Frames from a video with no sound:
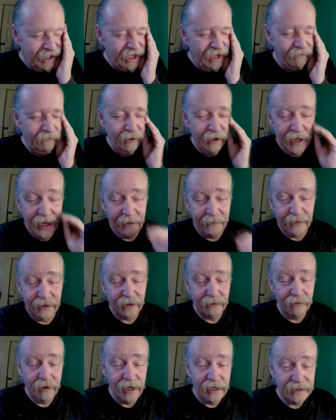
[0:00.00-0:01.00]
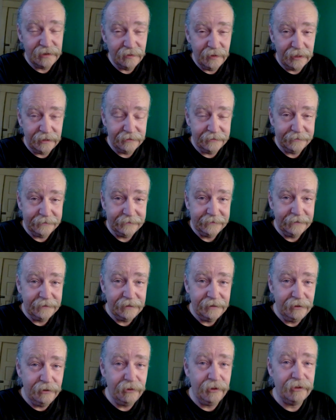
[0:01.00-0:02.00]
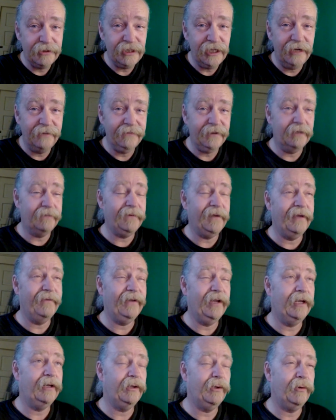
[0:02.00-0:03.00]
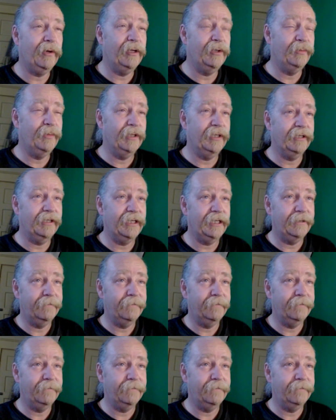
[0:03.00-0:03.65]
of what happened at Roswell. You yourself didn't give it any credibility.